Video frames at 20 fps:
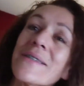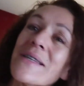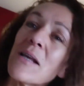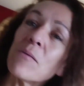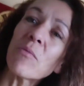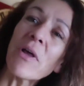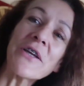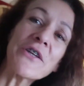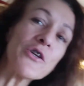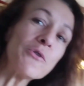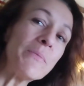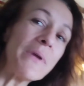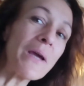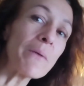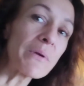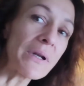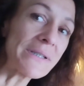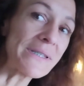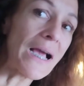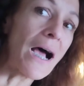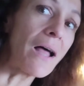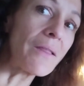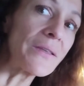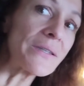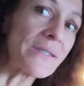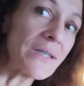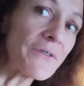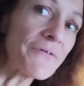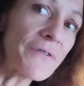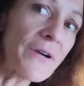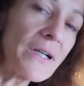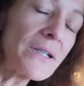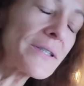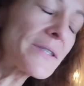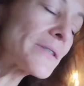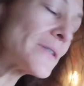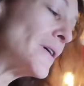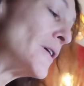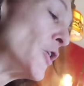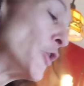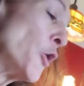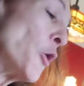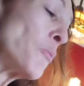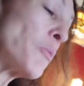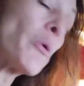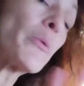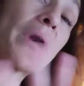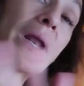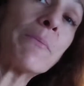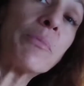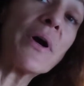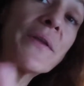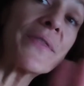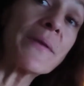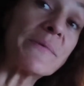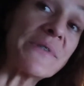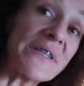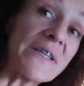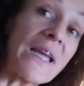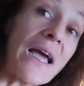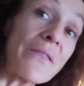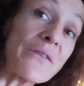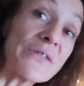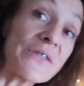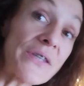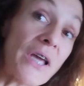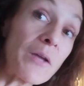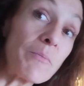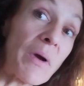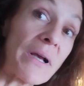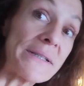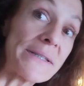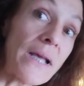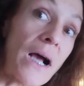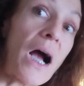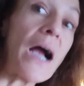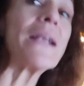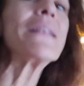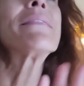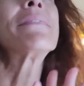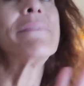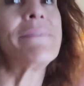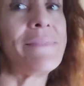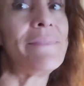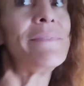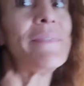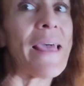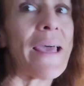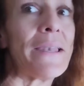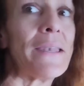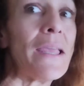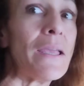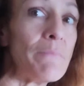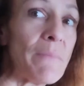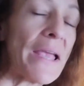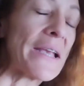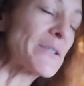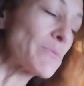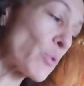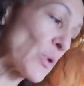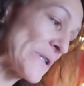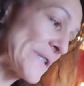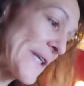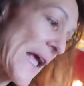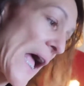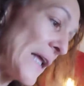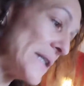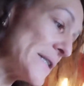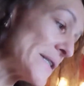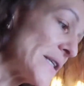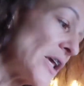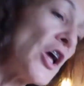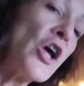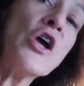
seem like you'd be able to tell the difference, but when I put them together side by side, then it makes more sense.